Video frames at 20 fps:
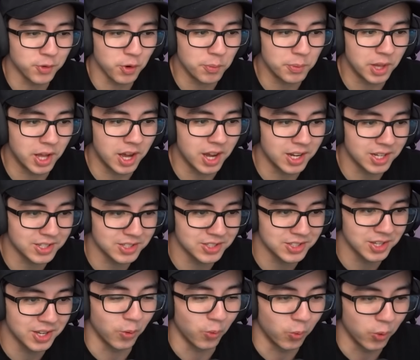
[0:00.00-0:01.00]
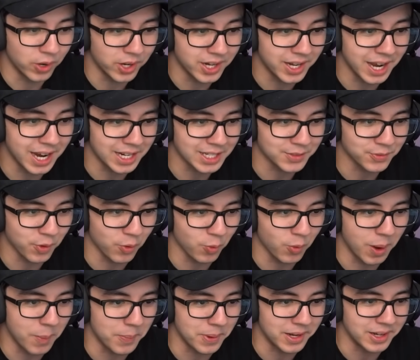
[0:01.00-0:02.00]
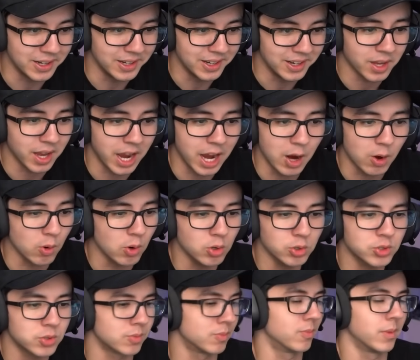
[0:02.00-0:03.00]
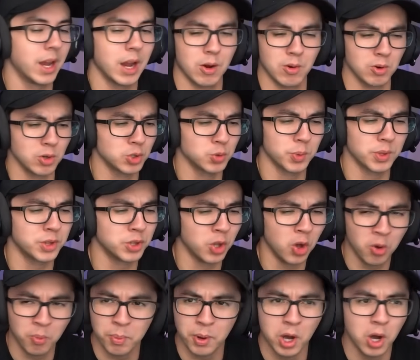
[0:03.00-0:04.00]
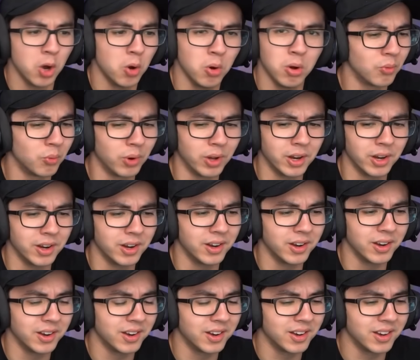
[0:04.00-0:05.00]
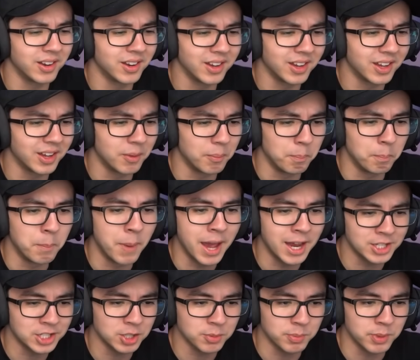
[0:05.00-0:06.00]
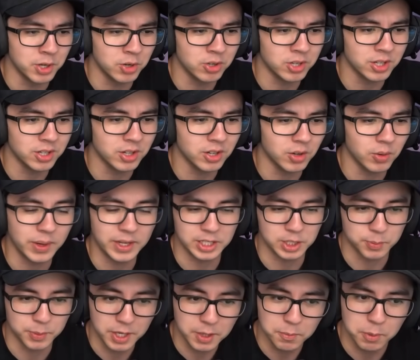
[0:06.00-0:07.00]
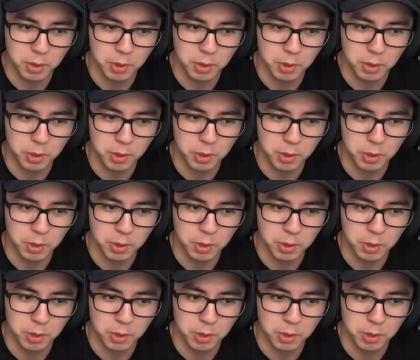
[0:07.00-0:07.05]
for blocks. Wooden axe for weapon. Arrows, arrows with no bow. What? Magic milk. Oh, wait, speed